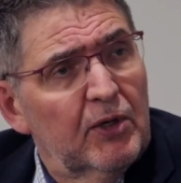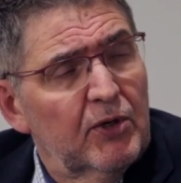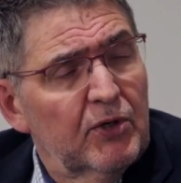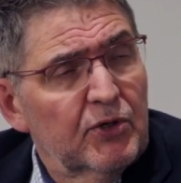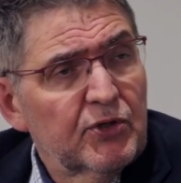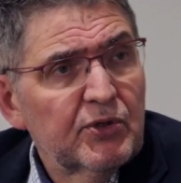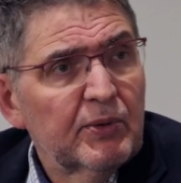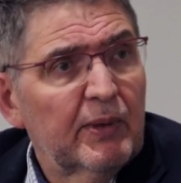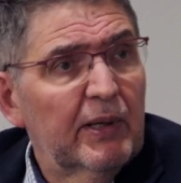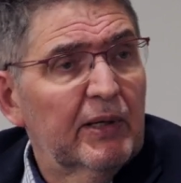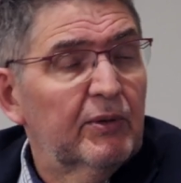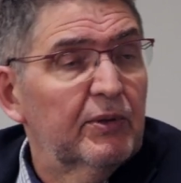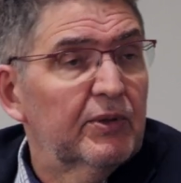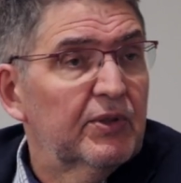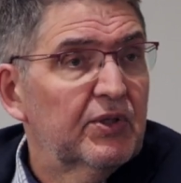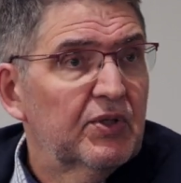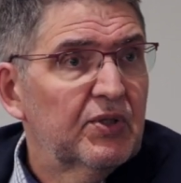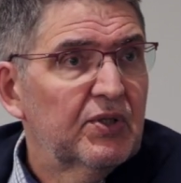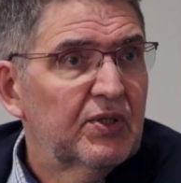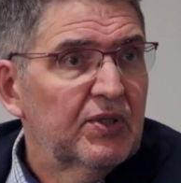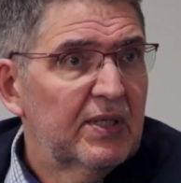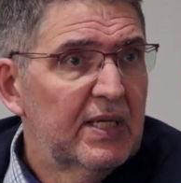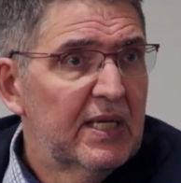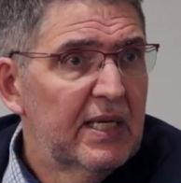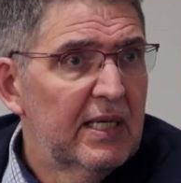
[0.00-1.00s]
So I could
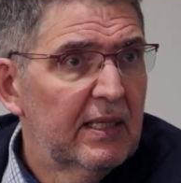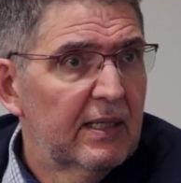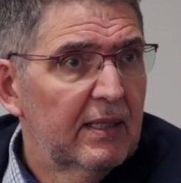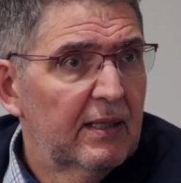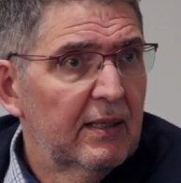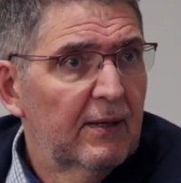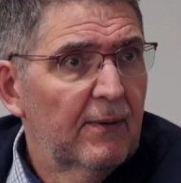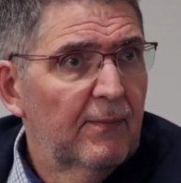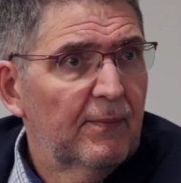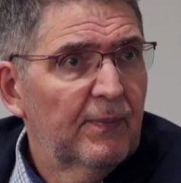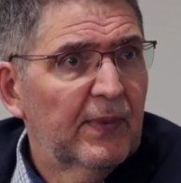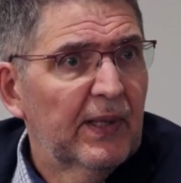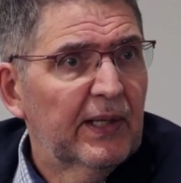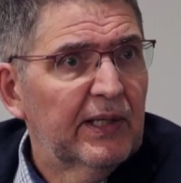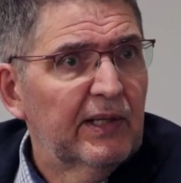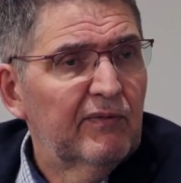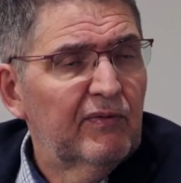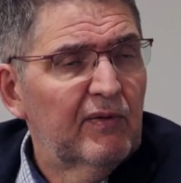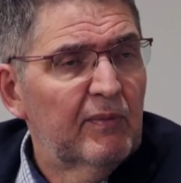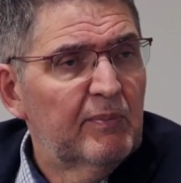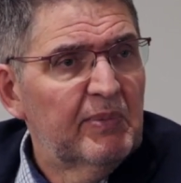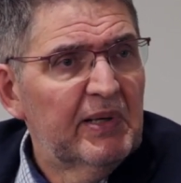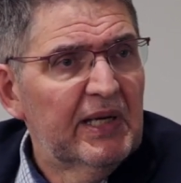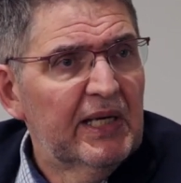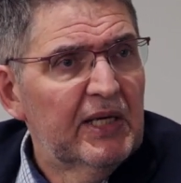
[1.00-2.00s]
see that if
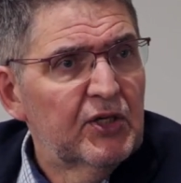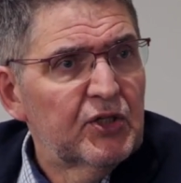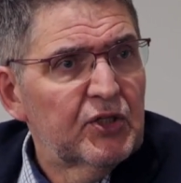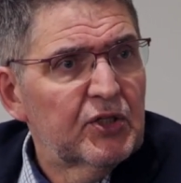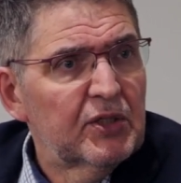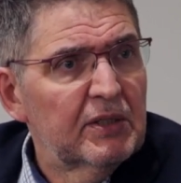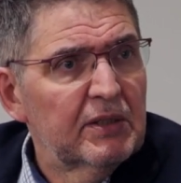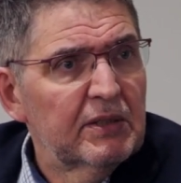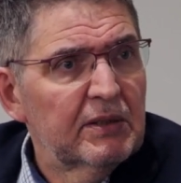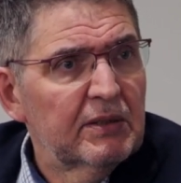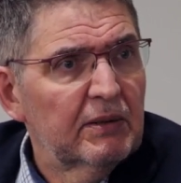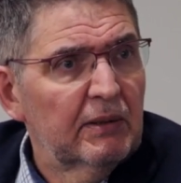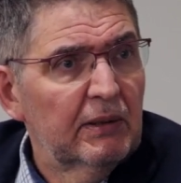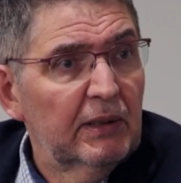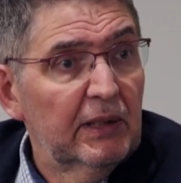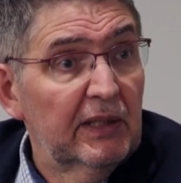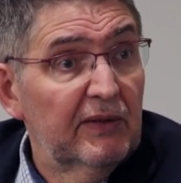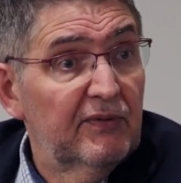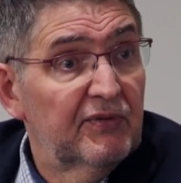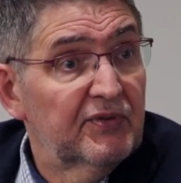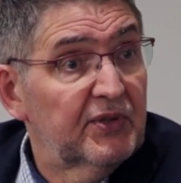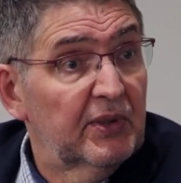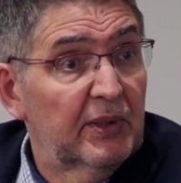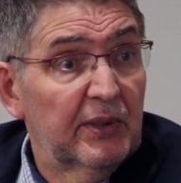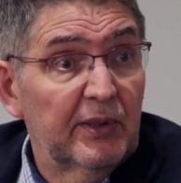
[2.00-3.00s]
a patient
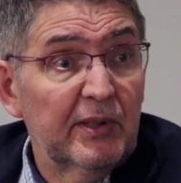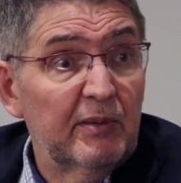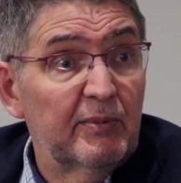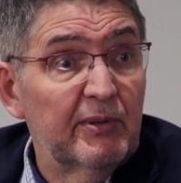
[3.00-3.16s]
lives a little